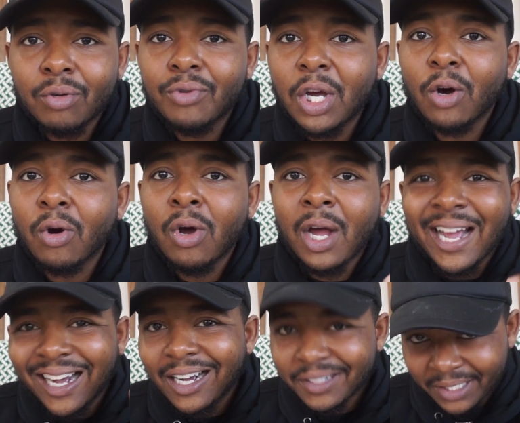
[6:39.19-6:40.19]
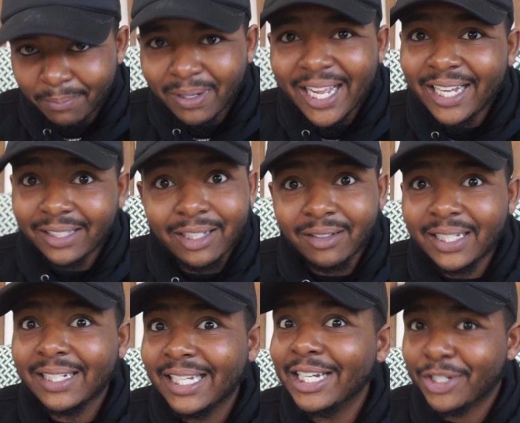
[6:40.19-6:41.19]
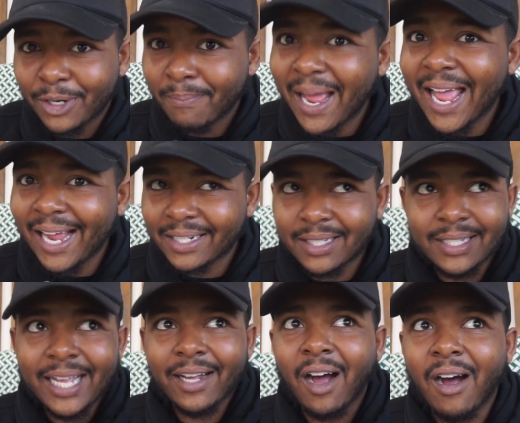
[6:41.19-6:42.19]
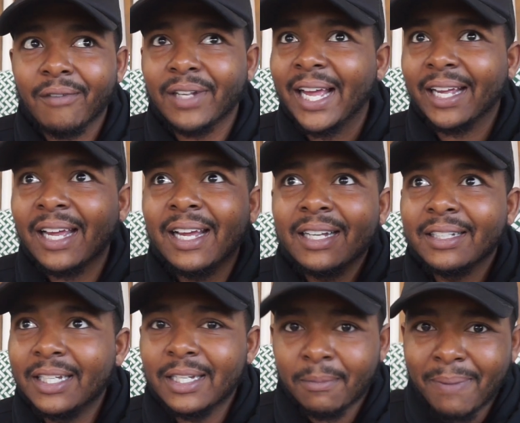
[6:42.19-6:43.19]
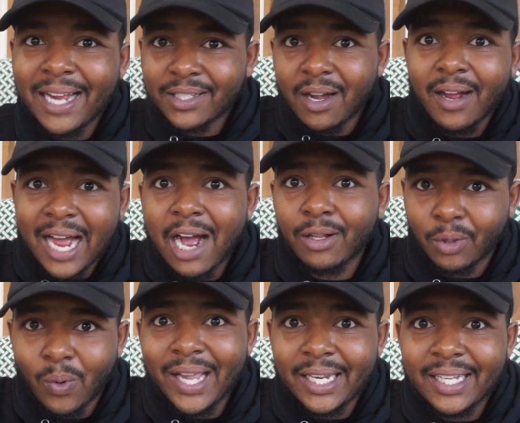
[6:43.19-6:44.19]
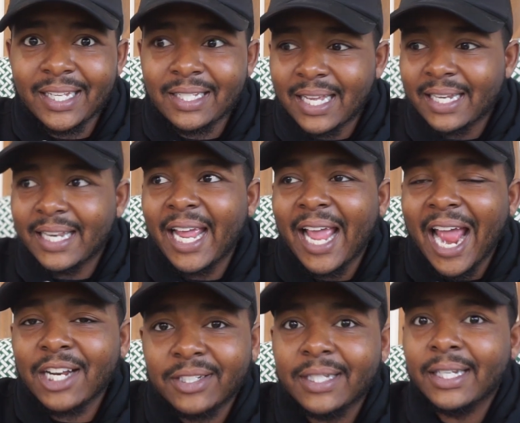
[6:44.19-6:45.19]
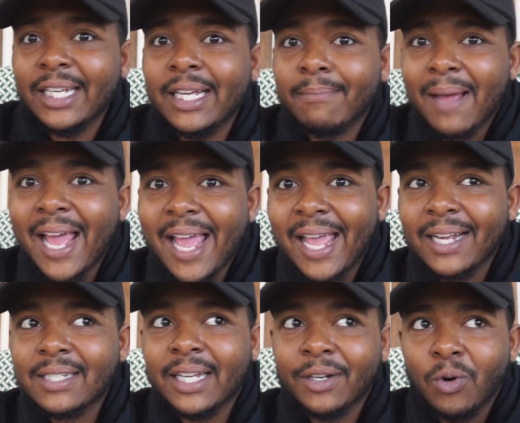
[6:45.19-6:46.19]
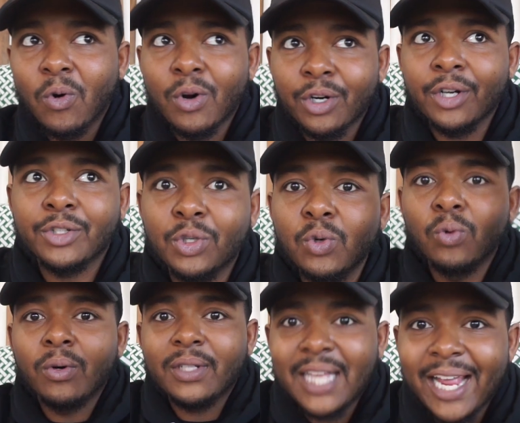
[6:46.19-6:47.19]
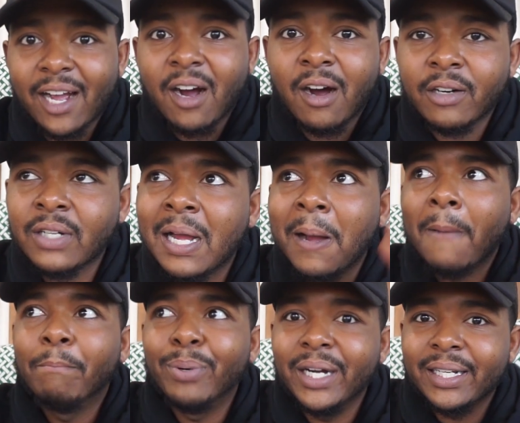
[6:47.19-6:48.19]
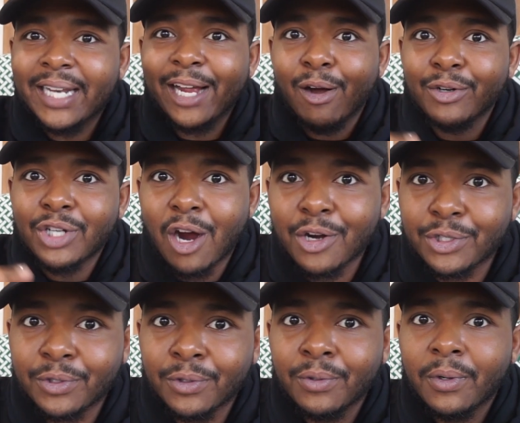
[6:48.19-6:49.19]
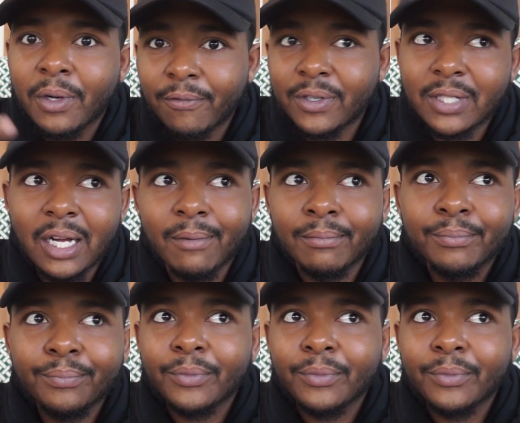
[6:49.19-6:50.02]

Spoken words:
you know, the plane literally needs your bags to take off. Like, based on how the weight is, they actually need bags in order to take off. But they gonna charge you for something.